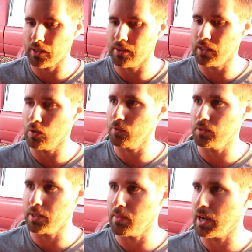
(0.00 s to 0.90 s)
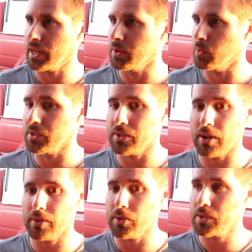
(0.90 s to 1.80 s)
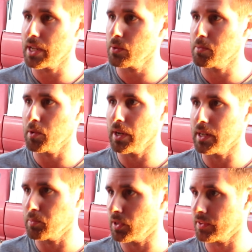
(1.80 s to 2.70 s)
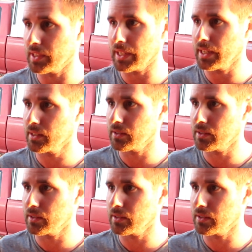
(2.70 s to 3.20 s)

And then hopefully by Wednesday or Thursday, we'd be ready to put everything in,